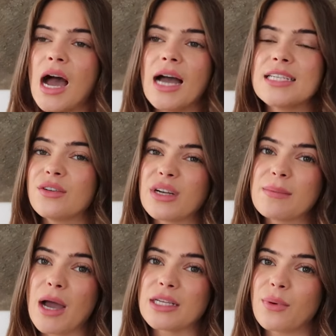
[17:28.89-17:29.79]
I didn't really
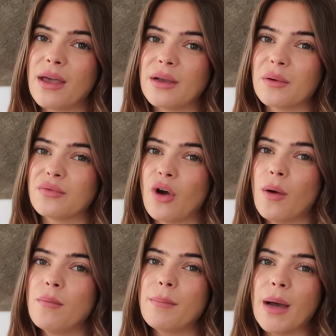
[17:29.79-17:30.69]
mind where they were
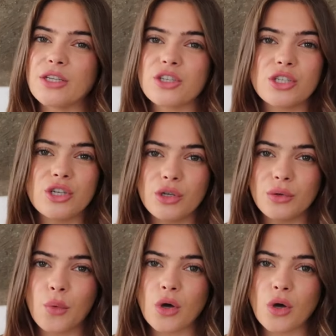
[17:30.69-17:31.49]
from, but I just knew